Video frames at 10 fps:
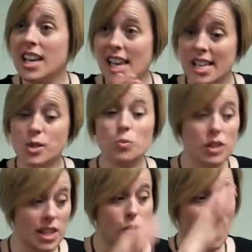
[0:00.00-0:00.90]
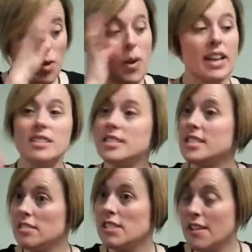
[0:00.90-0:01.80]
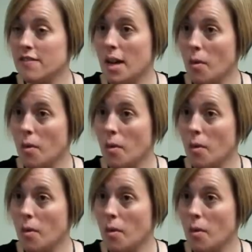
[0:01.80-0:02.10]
is a really great way to still give them